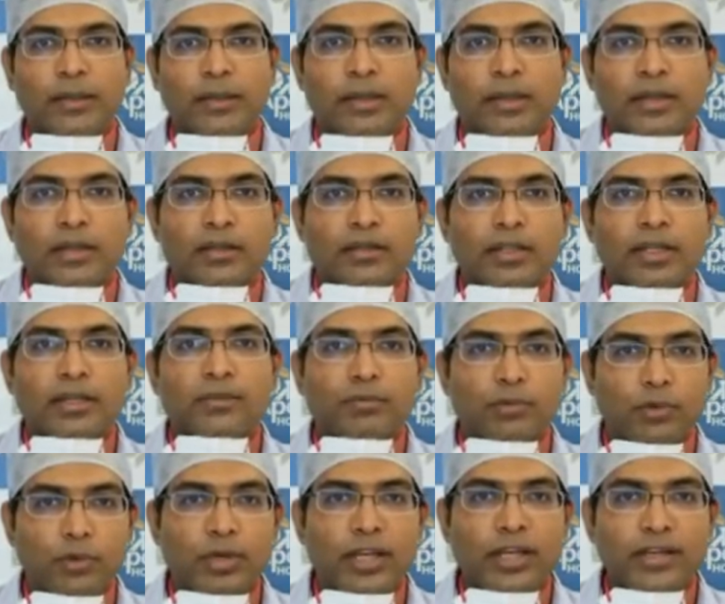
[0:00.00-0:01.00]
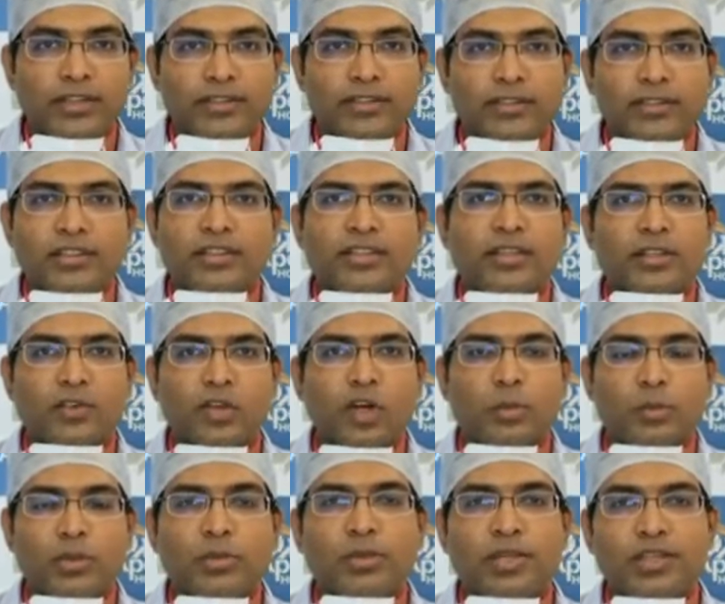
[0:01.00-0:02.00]
then flunarizine. These are the
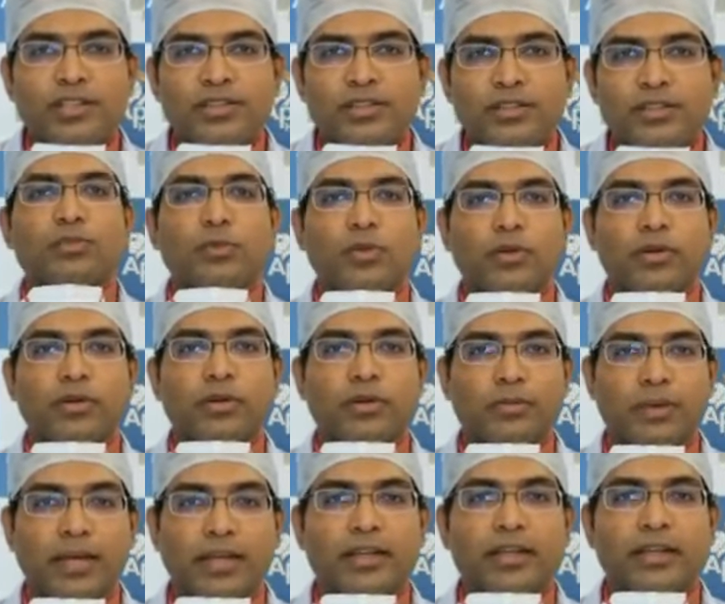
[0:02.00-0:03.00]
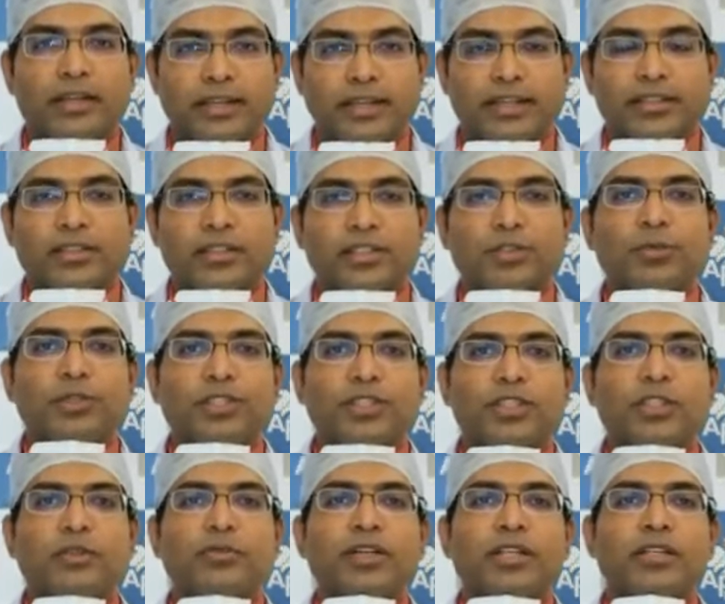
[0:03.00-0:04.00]
common medicines for migraine attacks,
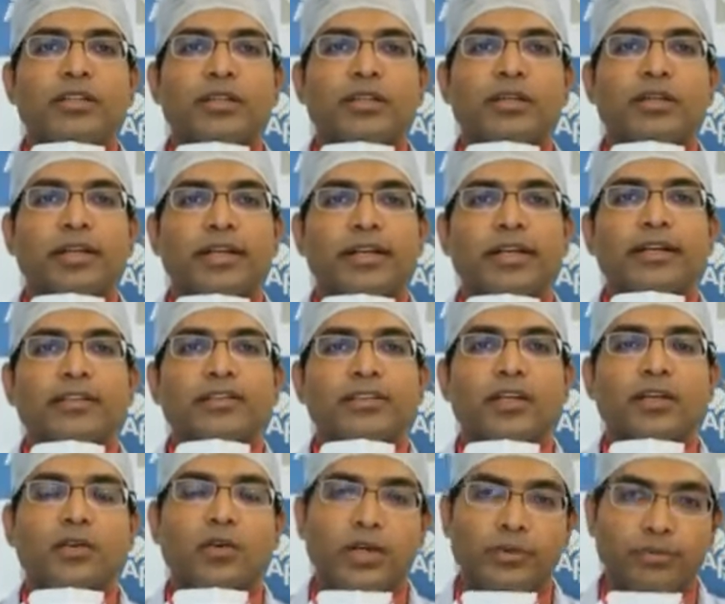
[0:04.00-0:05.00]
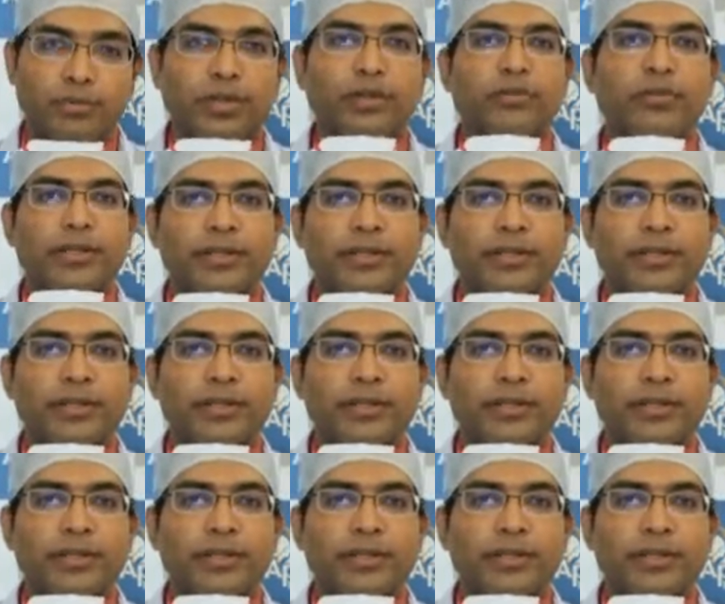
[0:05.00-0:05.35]
especially when the headaches are quite frequent.